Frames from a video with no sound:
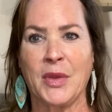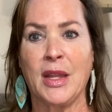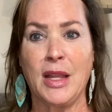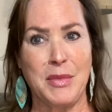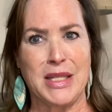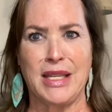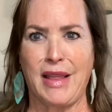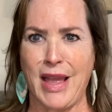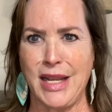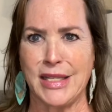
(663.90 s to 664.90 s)
Let me say
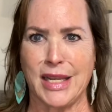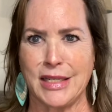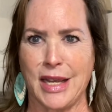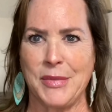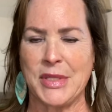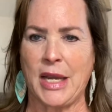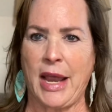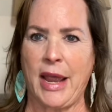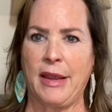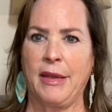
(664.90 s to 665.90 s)
that 10 times
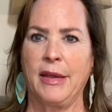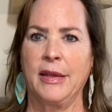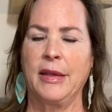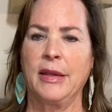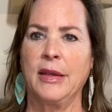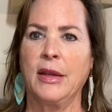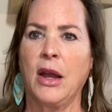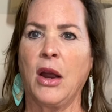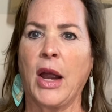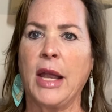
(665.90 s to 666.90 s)
today. All
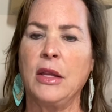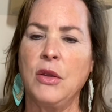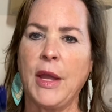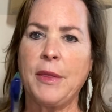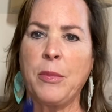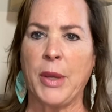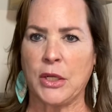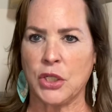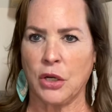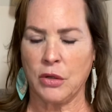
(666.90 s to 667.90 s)
right, you get the
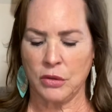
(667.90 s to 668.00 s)
picture.